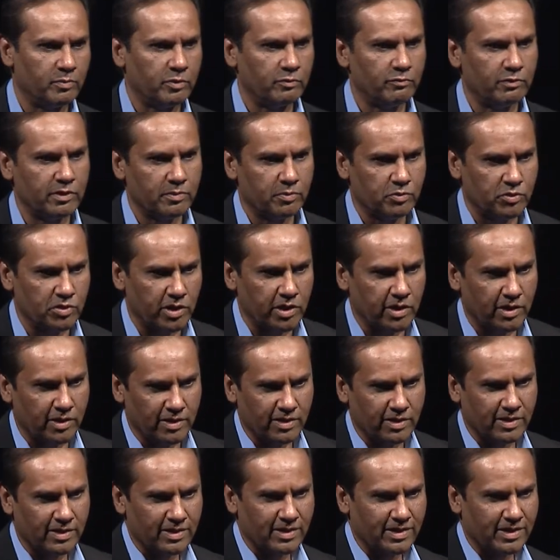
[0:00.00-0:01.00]
a website,
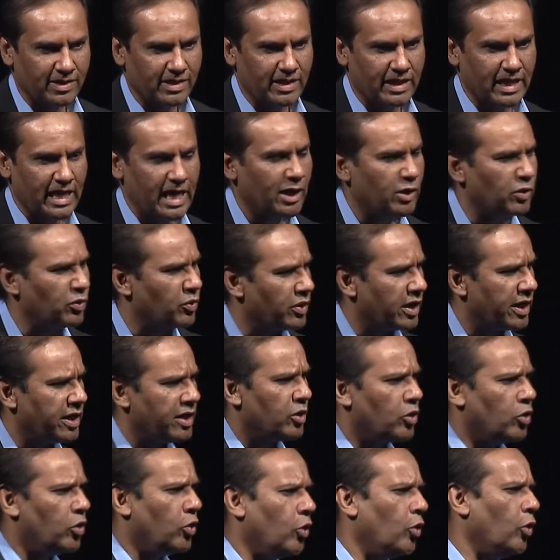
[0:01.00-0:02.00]
they had to write
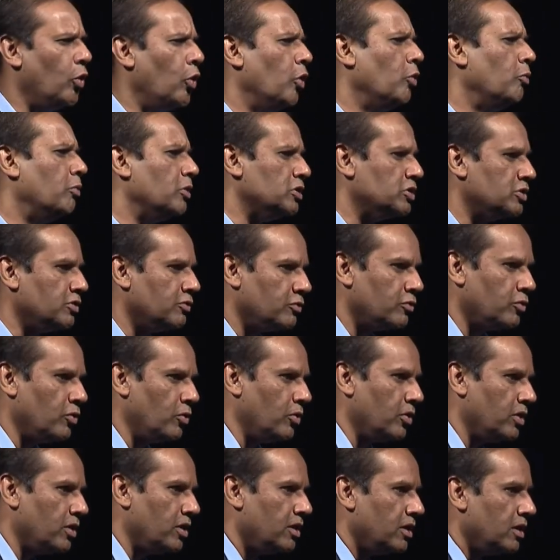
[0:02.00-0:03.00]
a whole bunch of
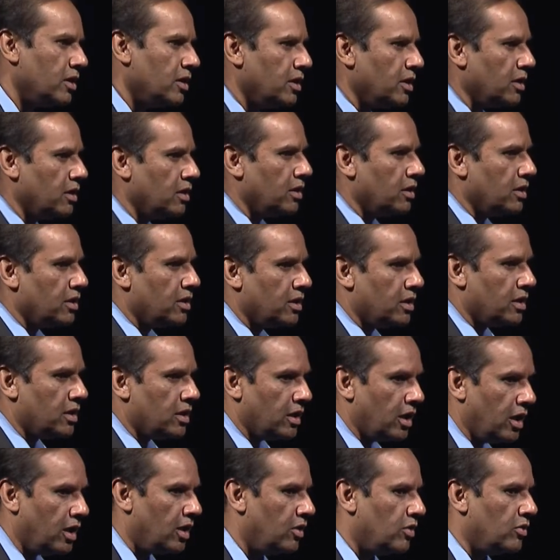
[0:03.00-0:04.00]
code.
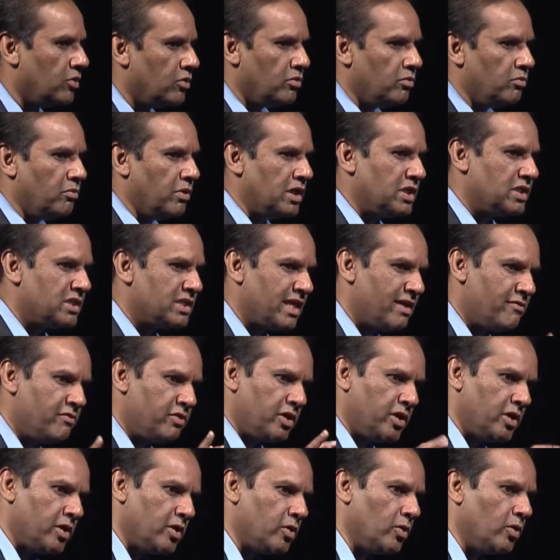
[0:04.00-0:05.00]
Now, my
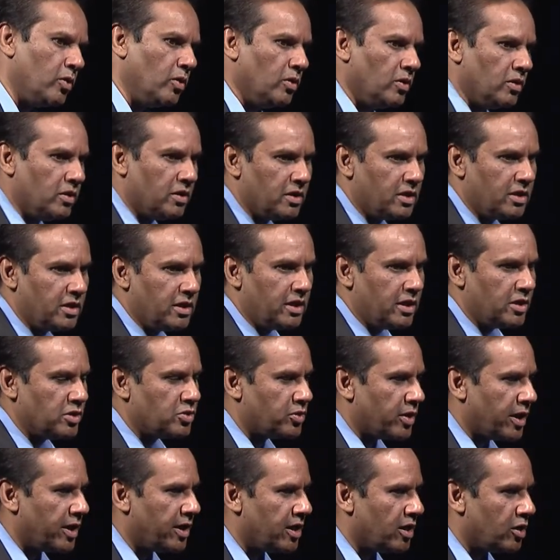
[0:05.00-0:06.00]
7-year-old is
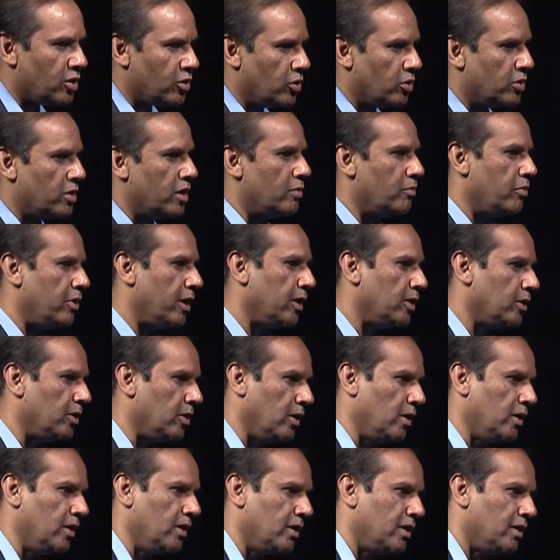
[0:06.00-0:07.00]
writing code in
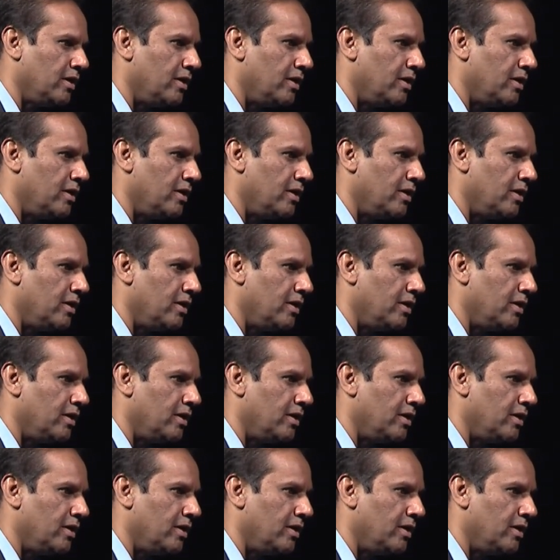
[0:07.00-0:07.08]
Python